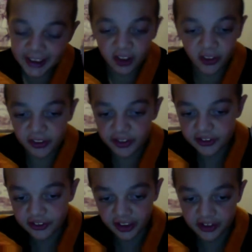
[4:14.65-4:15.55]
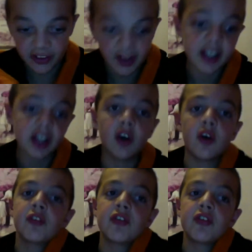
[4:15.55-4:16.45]
on Saturday
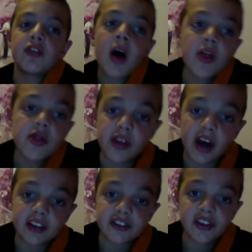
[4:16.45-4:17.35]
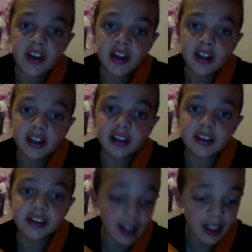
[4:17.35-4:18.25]
of that
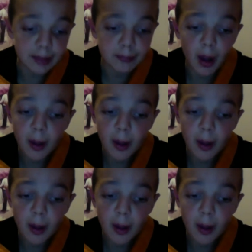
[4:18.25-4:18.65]
game.